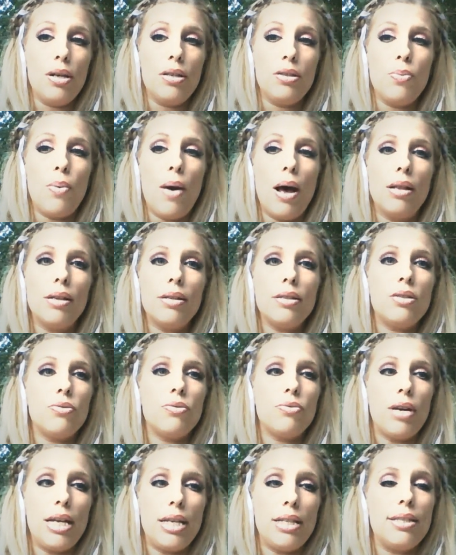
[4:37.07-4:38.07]
as well
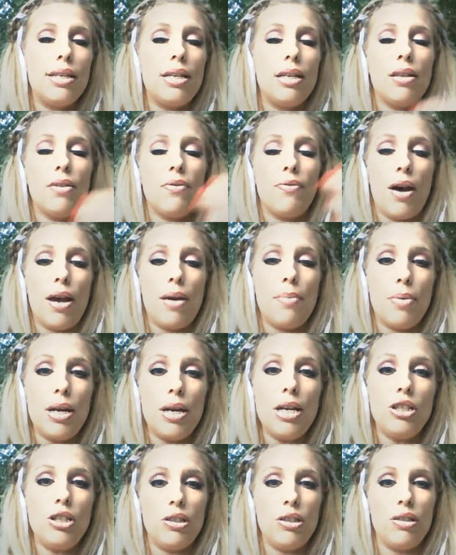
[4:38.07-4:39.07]
as raising the
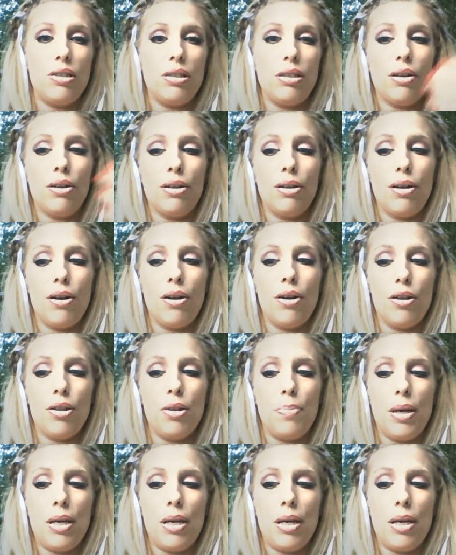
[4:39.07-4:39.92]
vibrations here on Earth,